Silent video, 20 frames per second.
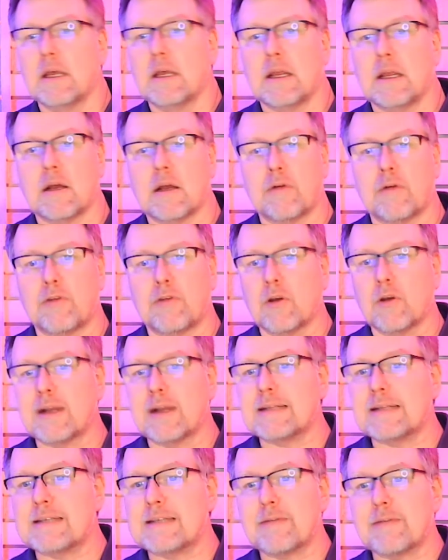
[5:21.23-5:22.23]
if you're in
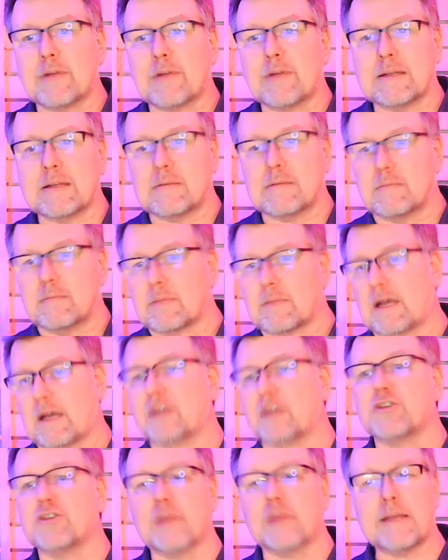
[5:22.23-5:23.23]
a different
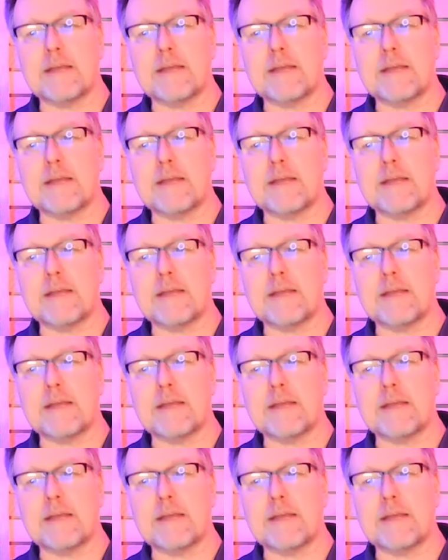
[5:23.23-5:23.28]
country,